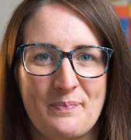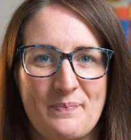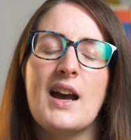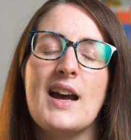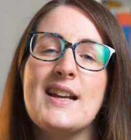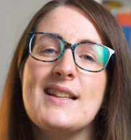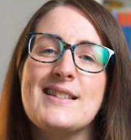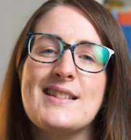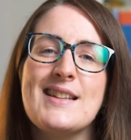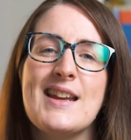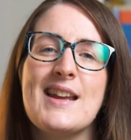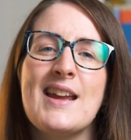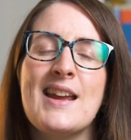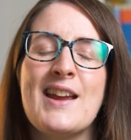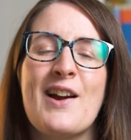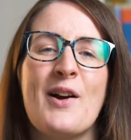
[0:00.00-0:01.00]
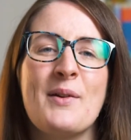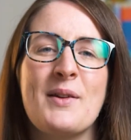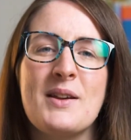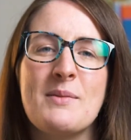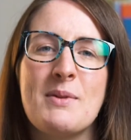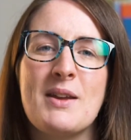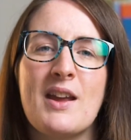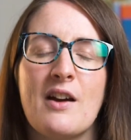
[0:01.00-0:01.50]
And today I'm going
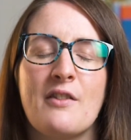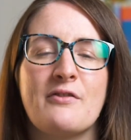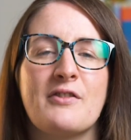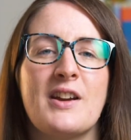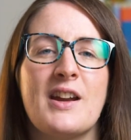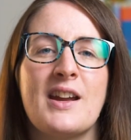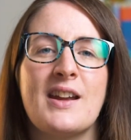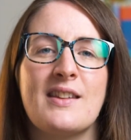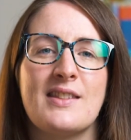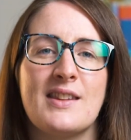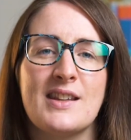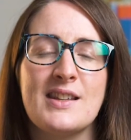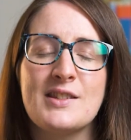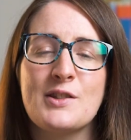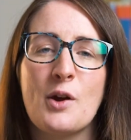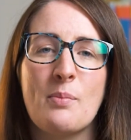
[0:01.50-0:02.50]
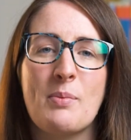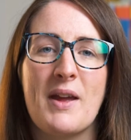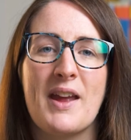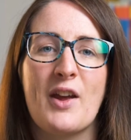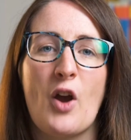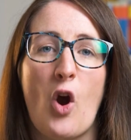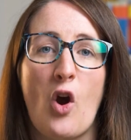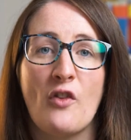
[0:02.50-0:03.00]
to be covering this
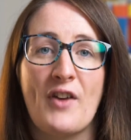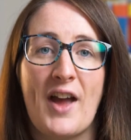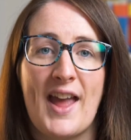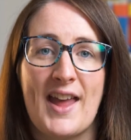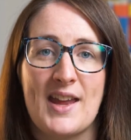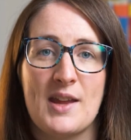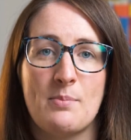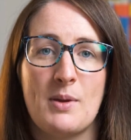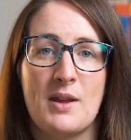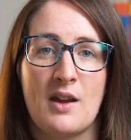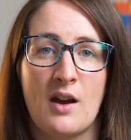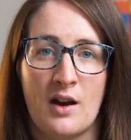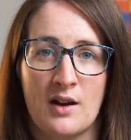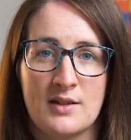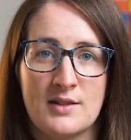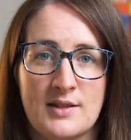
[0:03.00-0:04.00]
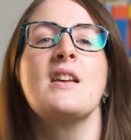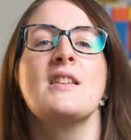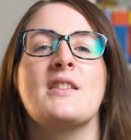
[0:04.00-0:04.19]
topic of APRs.